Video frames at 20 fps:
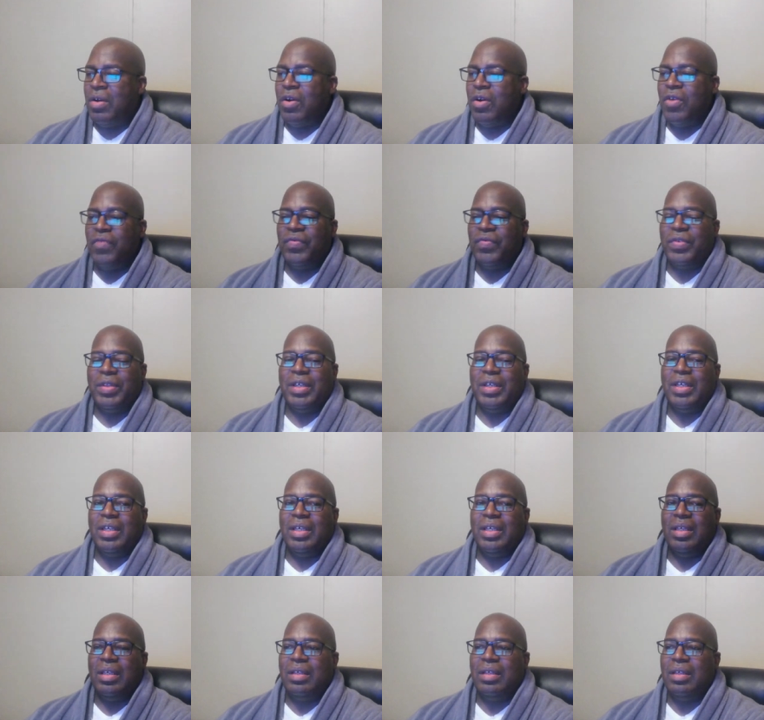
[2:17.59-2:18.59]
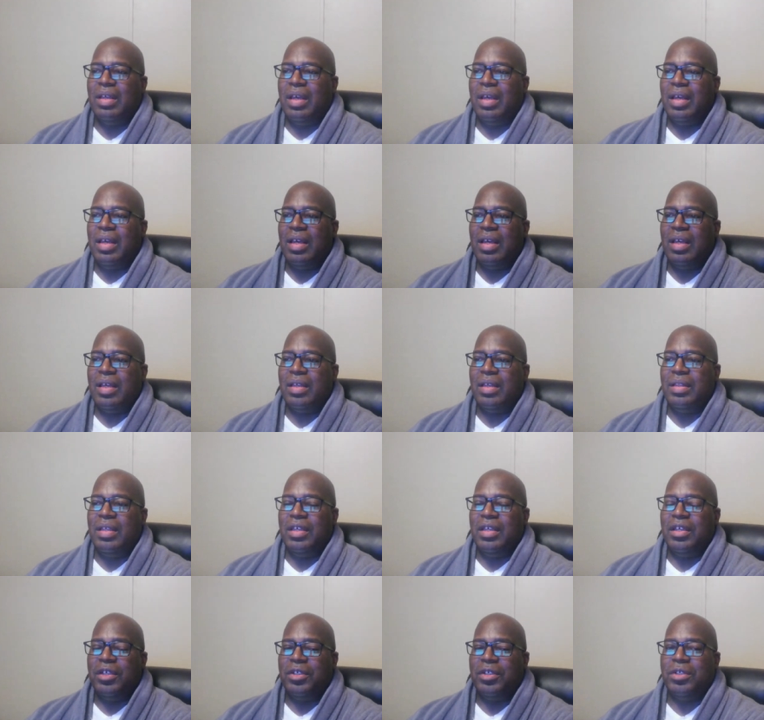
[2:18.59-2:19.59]
Hopefully uh,
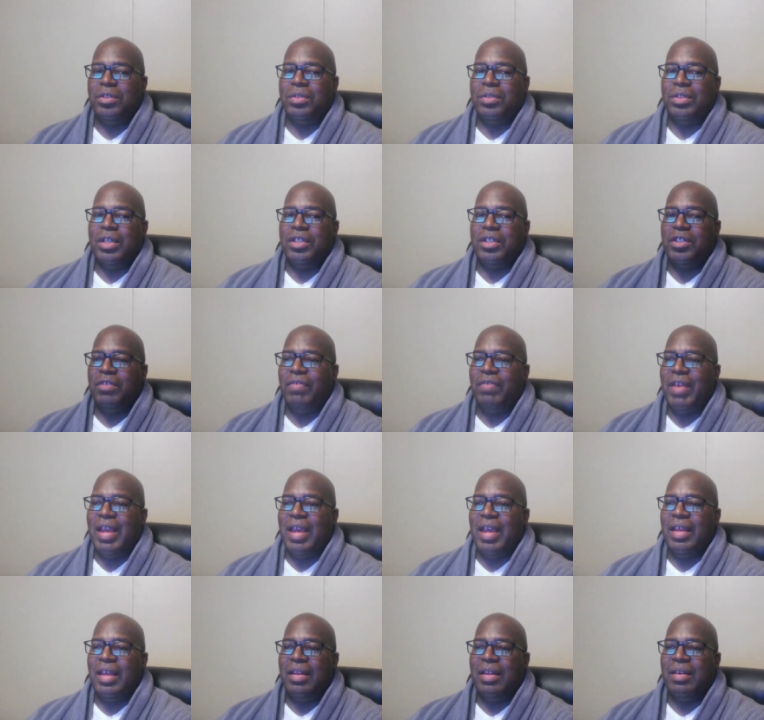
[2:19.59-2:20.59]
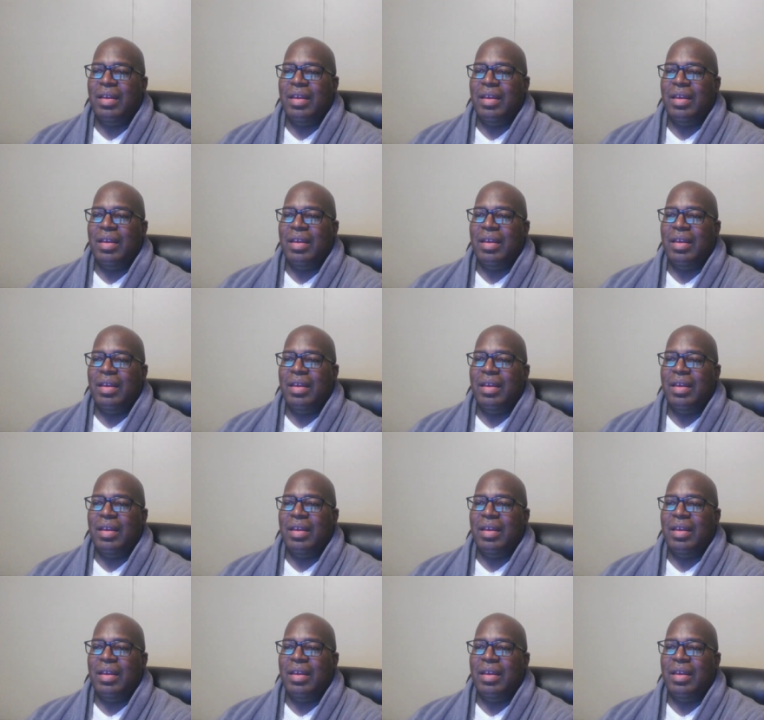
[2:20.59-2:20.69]
the issues that you've had